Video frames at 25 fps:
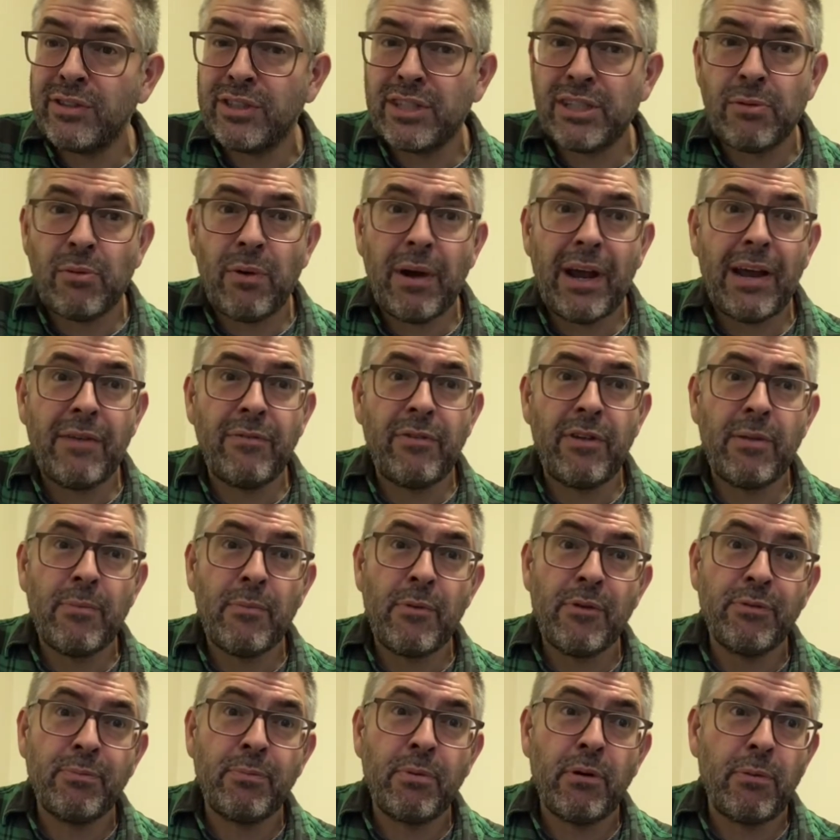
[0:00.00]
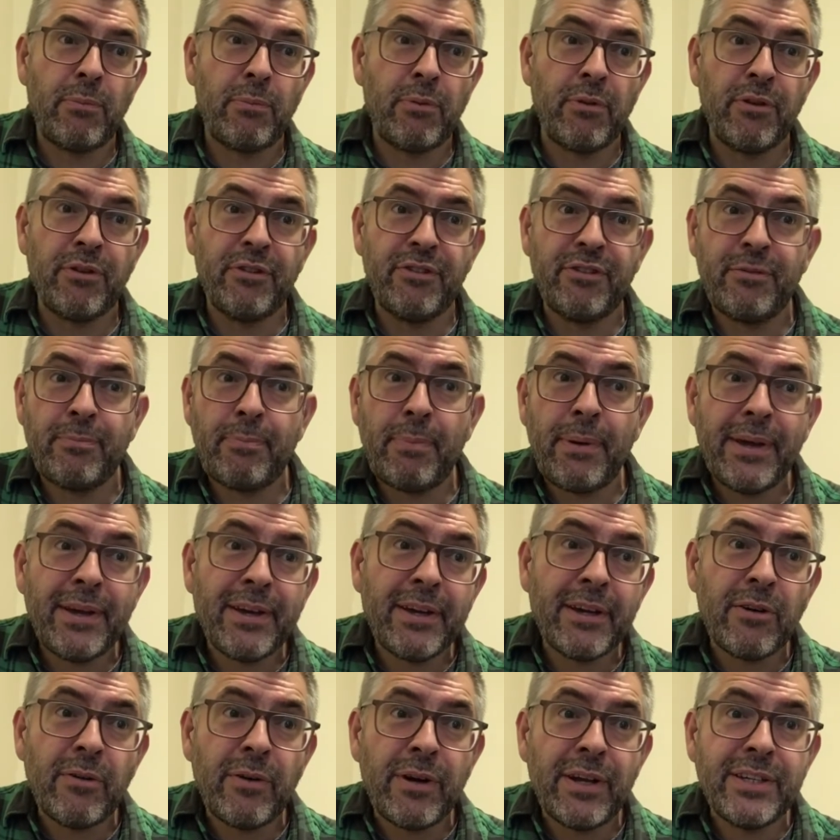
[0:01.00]
to wherever the most popular
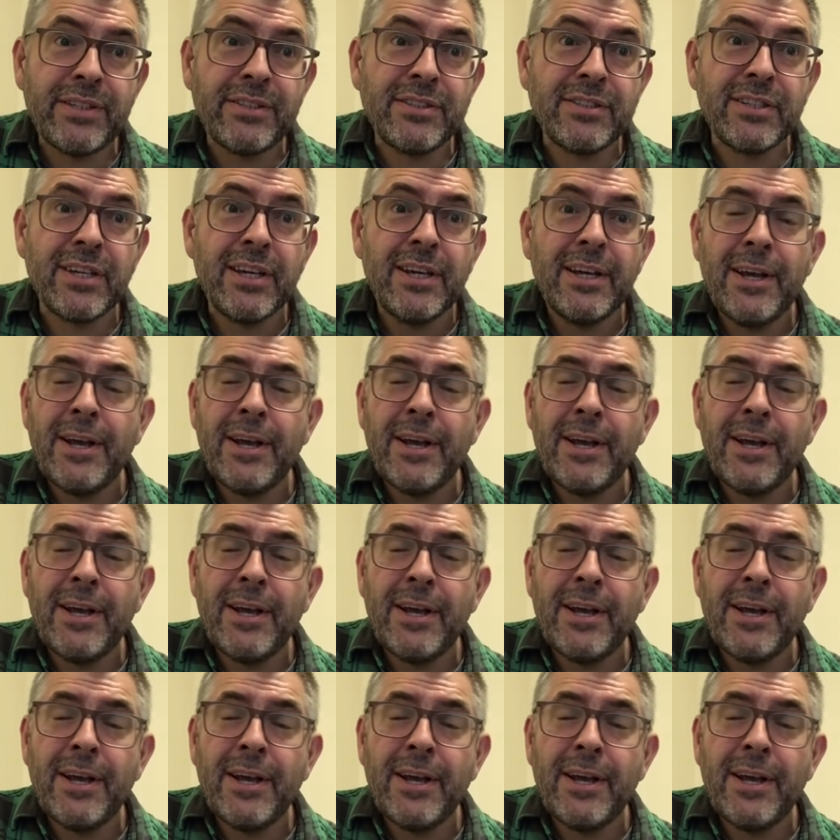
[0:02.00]
speaker is.